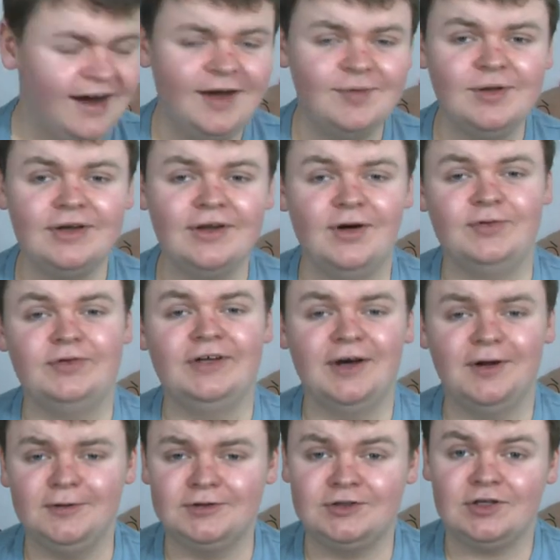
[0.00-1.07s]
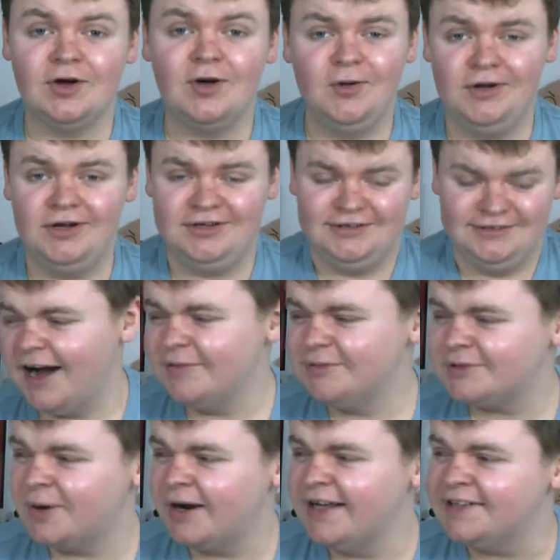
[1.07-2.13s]
I'm a lonely old soul. I'm
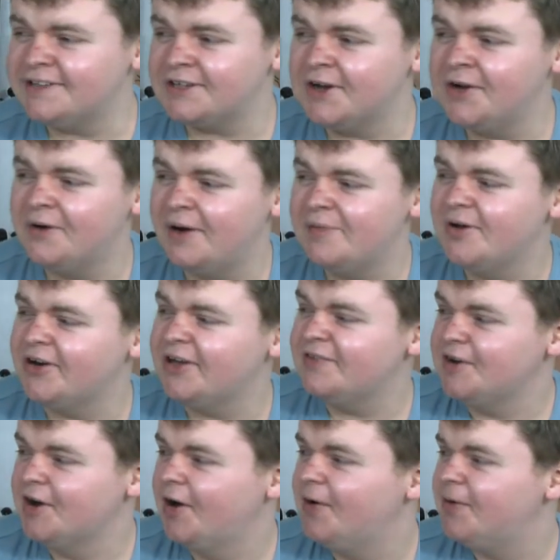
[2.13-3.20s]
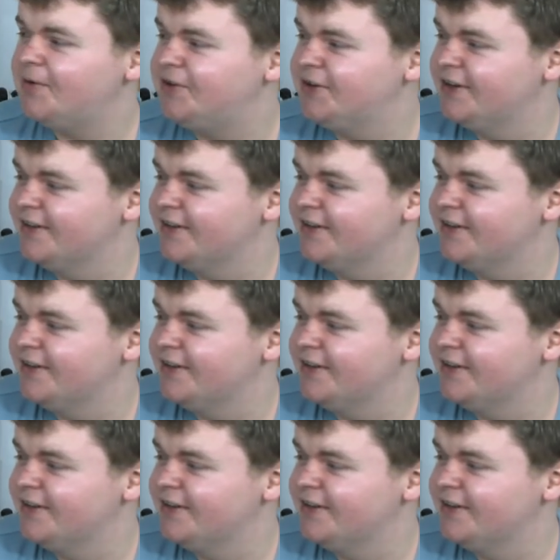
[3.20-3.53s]
22, I'm not even old.